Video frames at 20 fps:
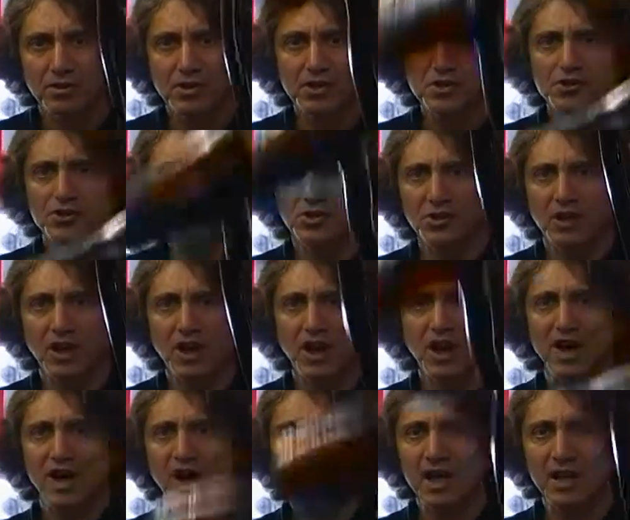
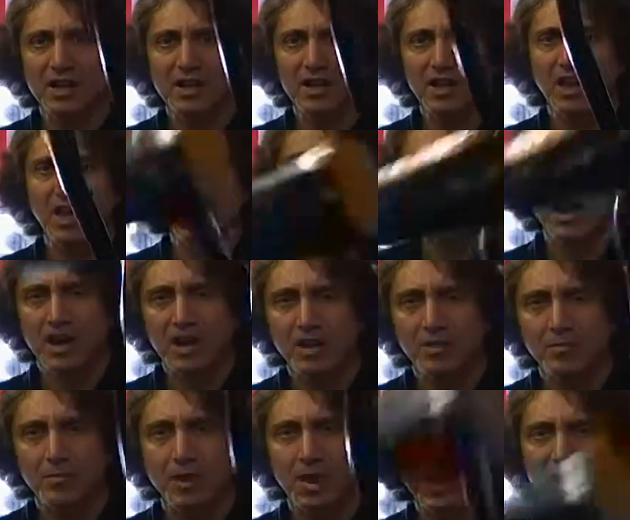digital
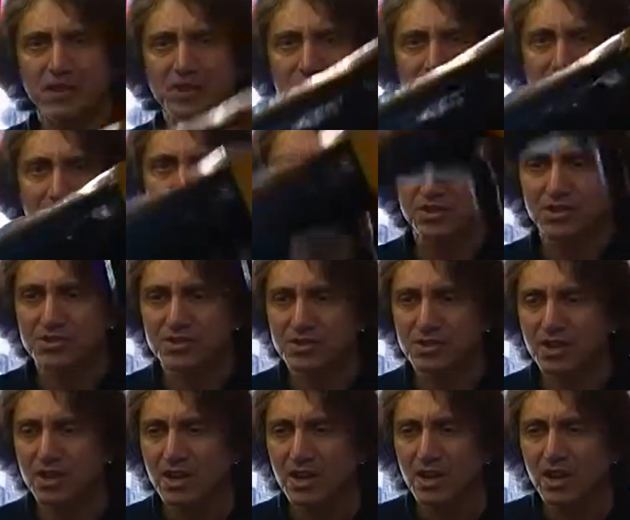online
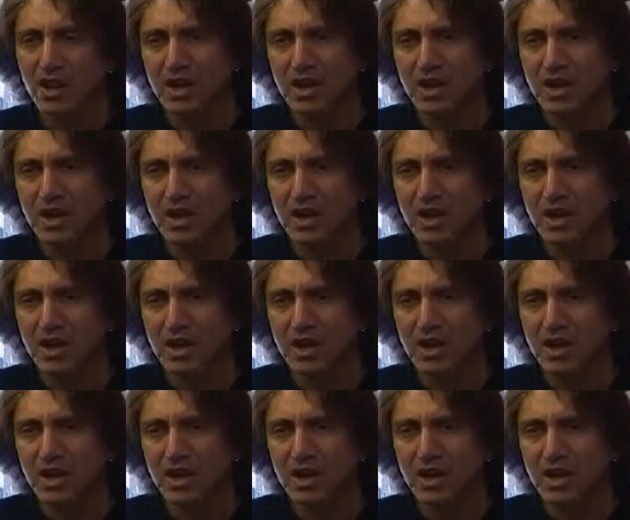magazines.